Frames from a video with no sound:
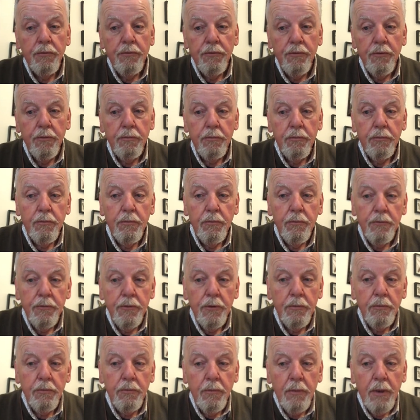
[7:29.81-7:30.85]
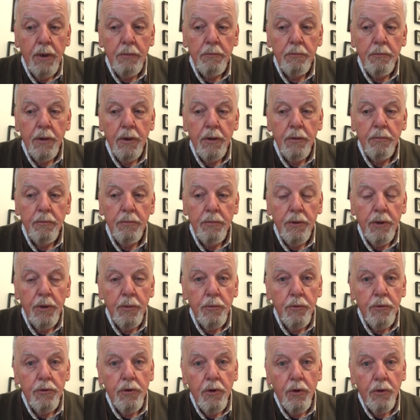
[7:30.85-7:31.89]
from being
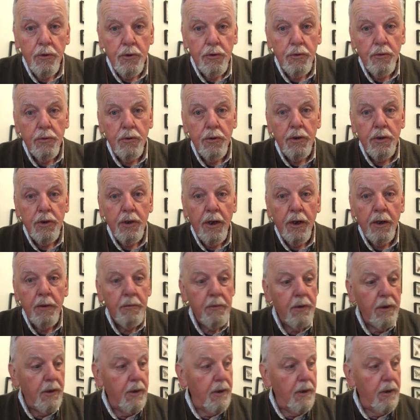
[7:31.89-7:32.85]
with dogs all the time,